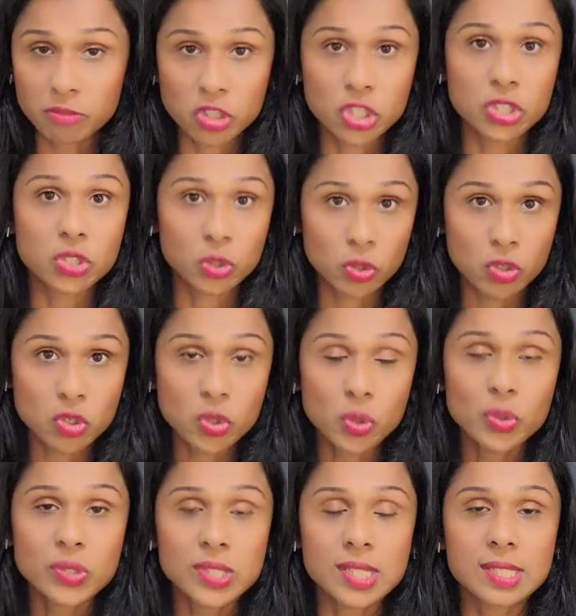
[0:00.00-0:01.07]
which is the
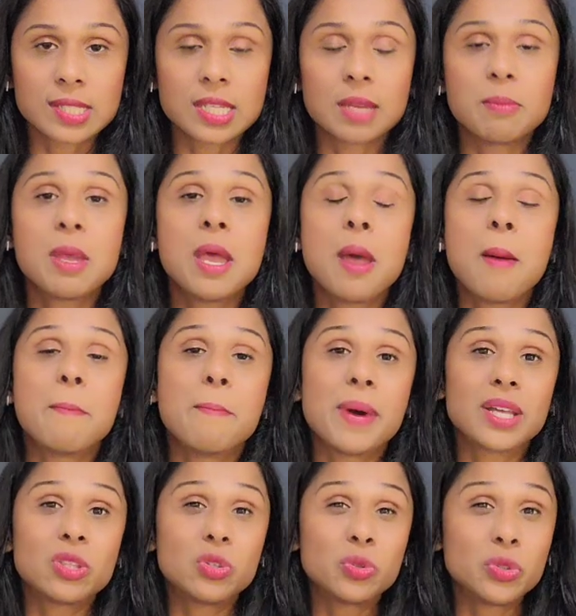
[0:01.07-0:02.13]
control system,
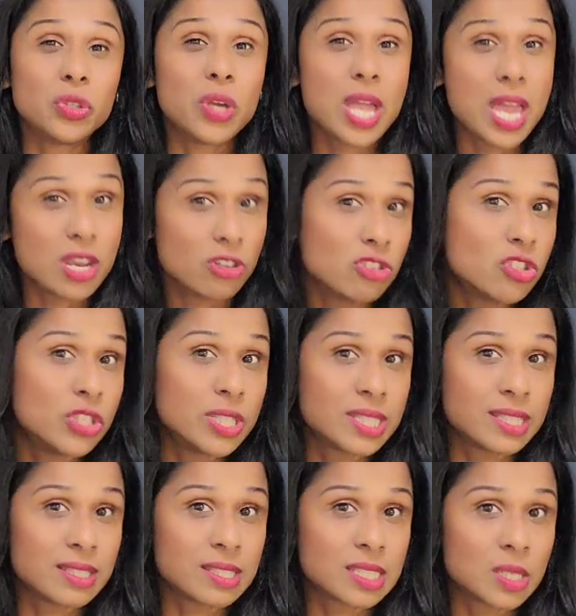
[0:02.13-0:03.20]
but through your energy
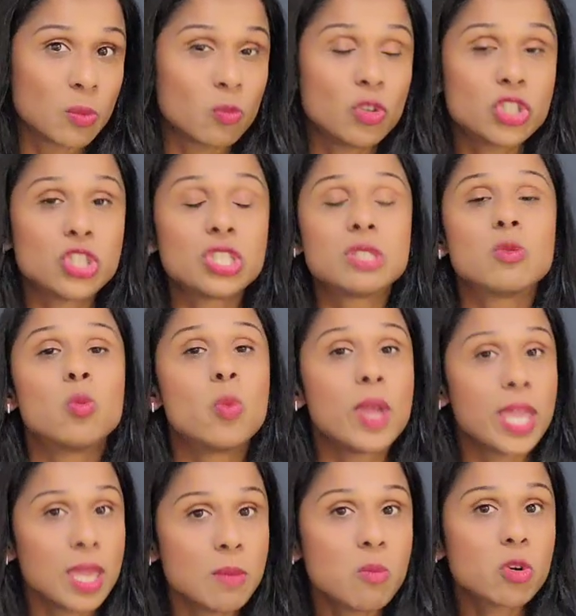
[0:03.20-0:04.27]
system, which is
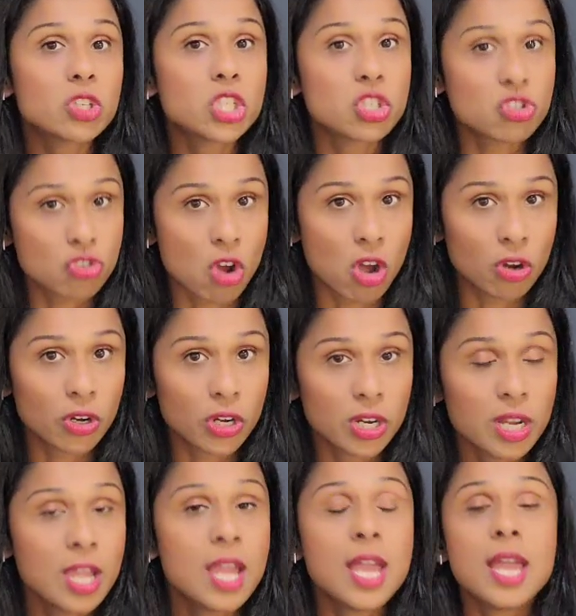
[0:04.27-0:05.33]
way more
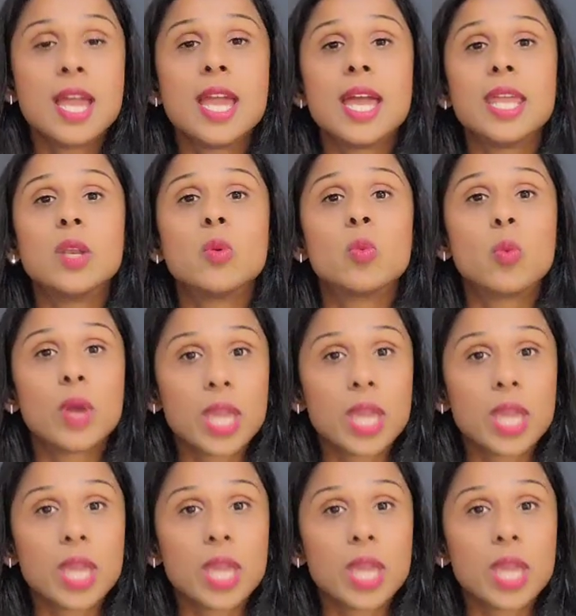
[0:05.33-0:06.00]
stronger and